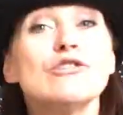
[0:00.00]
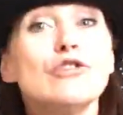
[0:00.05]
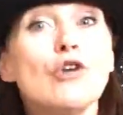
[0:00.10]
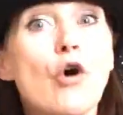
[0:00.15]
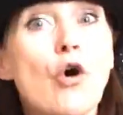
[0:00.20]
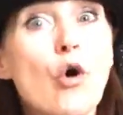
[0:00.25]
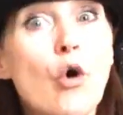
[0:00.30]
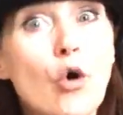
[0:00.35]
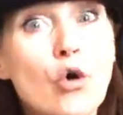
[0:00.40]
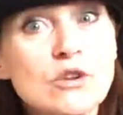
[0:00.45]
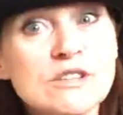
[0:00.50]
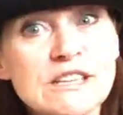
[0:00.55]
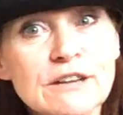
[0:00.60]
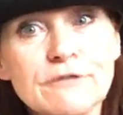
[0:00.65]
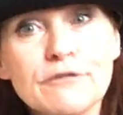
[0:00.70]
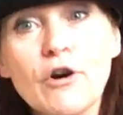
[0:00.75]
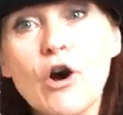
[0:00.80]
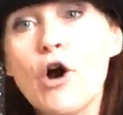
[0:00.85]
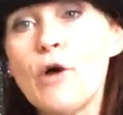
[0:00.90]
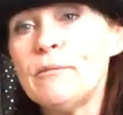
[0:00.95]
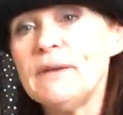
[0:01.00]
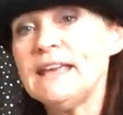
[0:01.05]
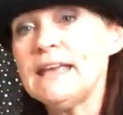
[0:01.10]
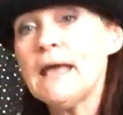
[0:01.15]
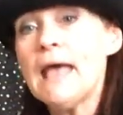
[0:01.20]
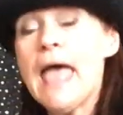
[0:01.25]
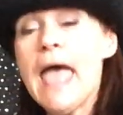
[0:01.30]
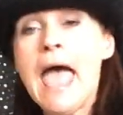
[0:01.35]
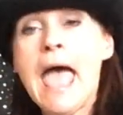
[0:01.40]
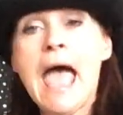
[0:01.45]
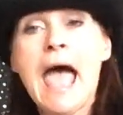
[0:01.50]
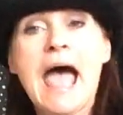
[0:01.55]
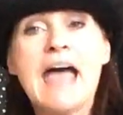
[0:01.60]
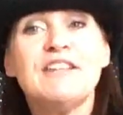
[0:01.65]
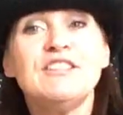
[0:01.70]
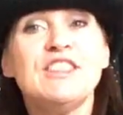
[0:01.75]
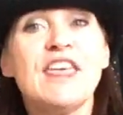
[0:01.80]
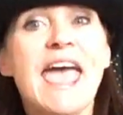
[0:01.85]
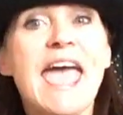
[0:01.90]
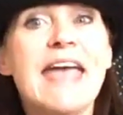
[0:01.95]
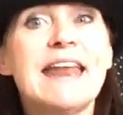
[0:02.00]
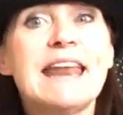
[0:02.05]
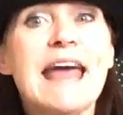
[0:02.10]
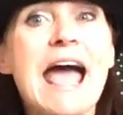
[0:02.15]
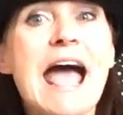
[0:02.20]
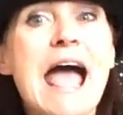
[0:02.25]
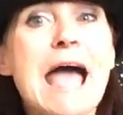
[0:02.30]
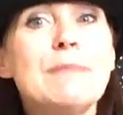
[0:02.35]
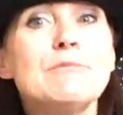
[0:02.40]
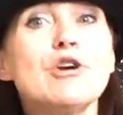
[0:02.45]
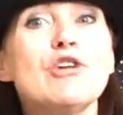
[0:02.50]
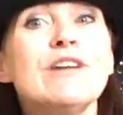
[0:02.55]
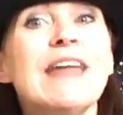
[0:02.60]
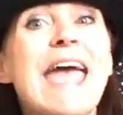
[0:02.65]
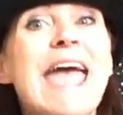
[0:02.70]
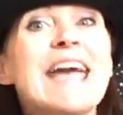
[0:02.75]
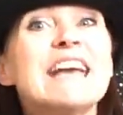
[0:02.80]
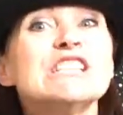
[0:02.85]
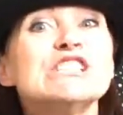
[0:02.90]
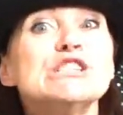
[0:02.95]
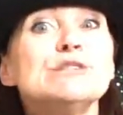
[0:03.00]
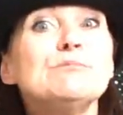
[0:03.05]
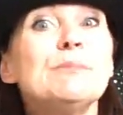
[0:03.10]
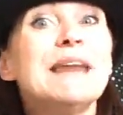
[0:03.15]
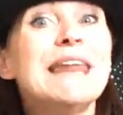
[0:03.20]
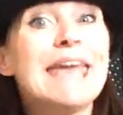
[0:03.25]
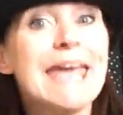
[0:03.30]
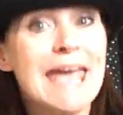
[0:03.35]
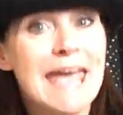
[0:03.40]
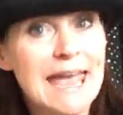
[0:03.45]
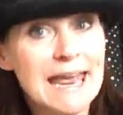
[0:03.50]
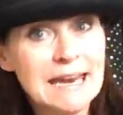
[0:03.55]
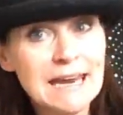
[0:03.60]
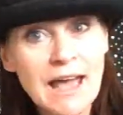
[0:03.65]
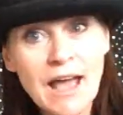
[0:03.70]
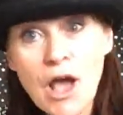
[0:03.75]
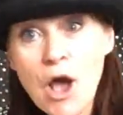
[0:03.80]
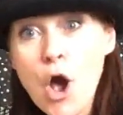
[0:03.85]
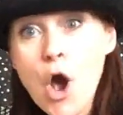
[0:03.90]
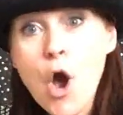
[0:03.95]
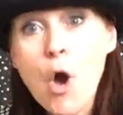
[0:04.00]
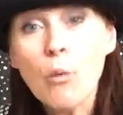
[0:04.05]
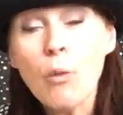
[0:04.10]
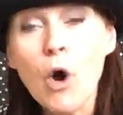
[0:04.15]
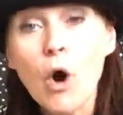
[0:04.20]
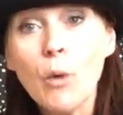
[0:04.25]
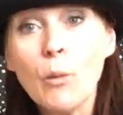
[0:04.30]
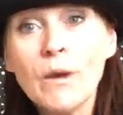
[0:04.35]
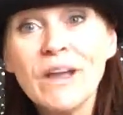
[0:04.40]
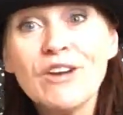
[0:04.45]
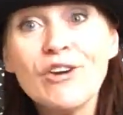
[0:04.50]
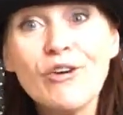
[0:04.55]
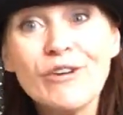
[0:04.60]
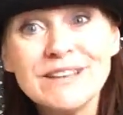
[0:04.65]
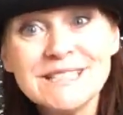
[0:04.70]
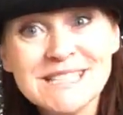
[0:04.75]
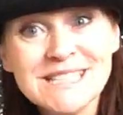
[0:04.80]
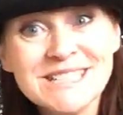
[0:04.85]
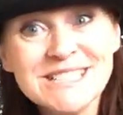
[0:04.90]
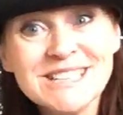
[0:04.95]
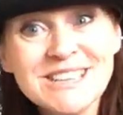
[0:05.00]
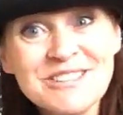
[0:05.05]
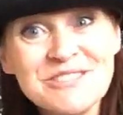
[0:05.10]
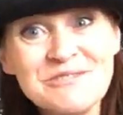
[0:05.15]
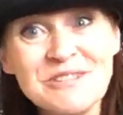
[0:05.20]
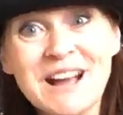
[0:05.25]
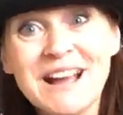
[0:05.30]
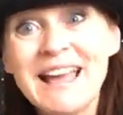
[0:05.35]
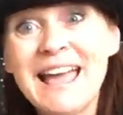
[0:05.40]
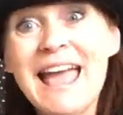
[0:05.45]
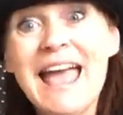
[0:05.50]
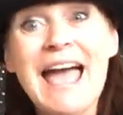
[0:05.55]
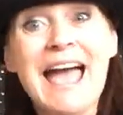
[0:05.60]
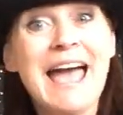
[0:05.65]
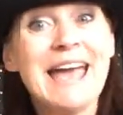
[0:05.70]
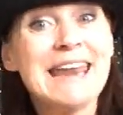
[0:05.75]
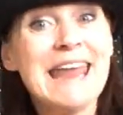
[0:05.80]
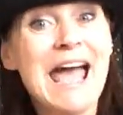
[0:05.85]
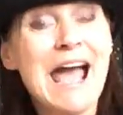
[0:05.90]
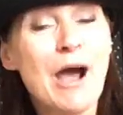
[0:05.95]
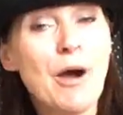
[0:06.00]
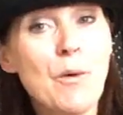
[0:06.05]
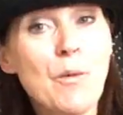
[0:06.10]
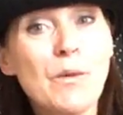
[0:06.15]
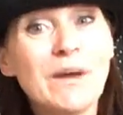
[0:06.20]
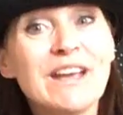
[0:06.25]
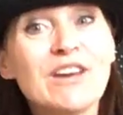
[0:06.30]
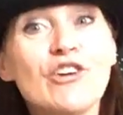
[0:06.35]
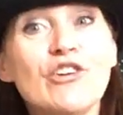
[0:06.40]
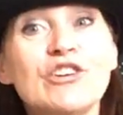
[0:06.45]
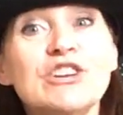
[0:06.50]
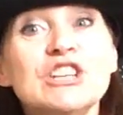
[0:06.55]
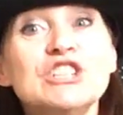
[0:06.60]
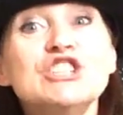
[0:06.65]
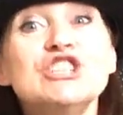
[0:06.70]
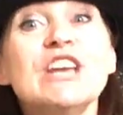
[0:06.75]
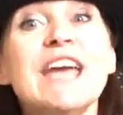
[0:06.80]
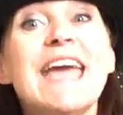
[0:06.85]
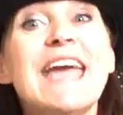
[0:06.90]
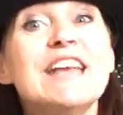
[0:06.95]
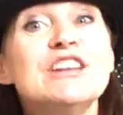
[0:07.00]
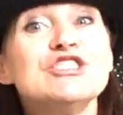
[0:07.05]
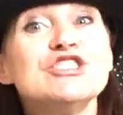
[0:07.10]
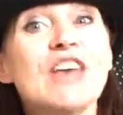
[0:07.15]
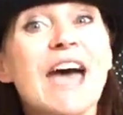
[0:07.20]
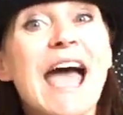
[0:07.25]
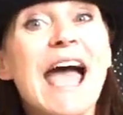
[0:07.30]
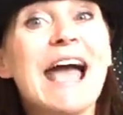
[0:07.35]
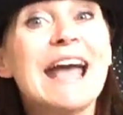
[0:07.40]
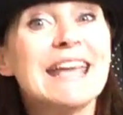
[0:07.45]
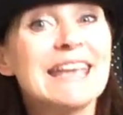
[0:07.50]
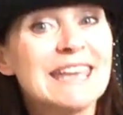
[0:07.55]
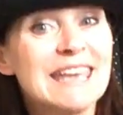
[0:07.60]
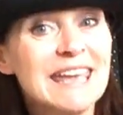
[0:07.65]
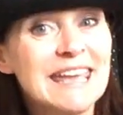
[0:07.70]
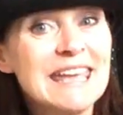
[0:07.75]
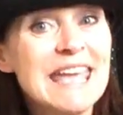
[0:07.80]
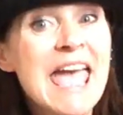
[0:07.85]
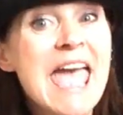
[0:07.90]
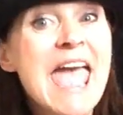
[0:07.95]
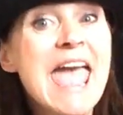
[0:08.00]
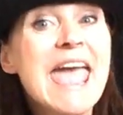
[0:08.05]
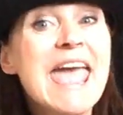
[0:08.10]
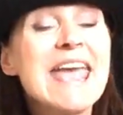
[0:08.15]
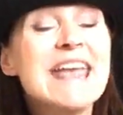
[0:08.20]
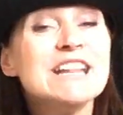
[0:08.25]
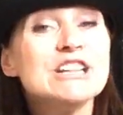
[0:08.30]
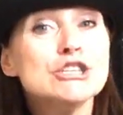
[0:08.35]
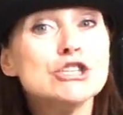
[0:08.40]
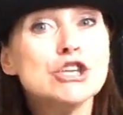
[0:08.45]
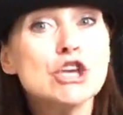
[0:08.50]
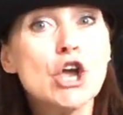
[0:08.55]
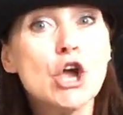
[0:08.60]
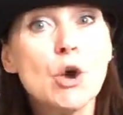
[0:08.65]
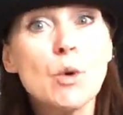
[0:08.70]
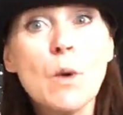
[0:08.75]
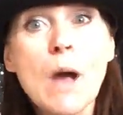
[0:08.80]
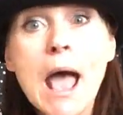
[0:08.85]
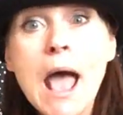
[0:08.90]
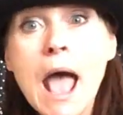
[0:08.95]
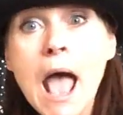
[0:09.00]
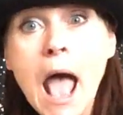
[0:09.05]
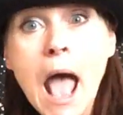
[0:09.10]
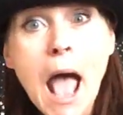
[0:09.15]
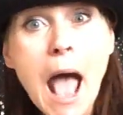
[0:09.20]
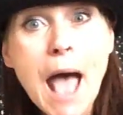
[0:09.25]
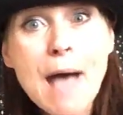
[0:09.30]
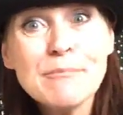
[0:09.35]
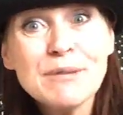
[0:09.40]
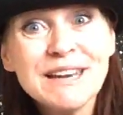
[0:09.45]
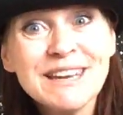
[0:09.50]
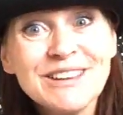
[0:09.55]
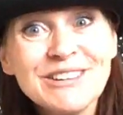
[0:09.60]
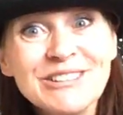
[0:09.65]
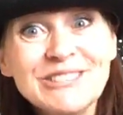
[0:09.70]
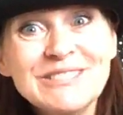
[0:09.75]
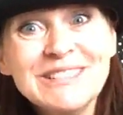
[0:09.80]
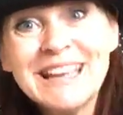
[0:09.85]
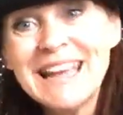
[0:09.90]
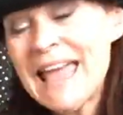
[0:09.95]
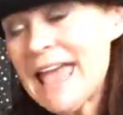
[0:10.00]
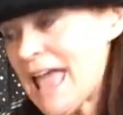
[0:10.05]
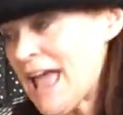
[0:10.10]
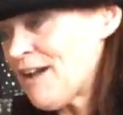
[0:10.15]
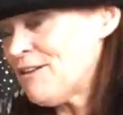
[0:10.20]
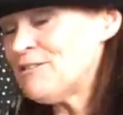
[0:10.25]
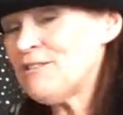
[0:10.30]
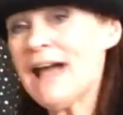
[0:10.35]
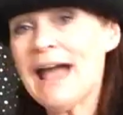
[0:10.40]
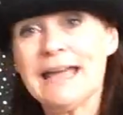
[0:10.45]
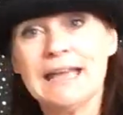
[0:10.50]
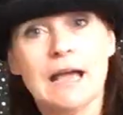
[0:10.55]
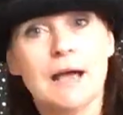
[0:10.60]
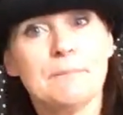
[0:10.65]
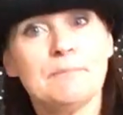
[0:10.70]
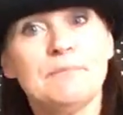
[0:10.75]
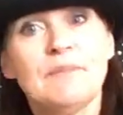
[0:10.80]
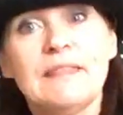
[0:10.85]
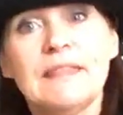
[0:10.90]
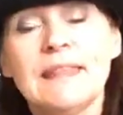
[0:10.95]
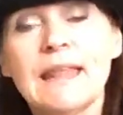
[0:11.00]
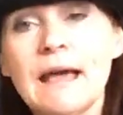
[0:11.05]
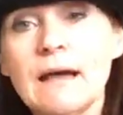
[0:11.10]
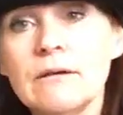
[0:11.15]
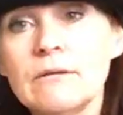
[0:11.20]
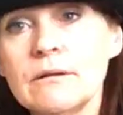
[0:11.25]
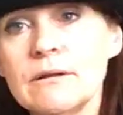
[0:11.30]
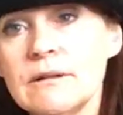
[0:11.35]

going to hold it for me. And then I'm going to explain what we're going to do and how we're going to change the hanky into a balloon. Right, now,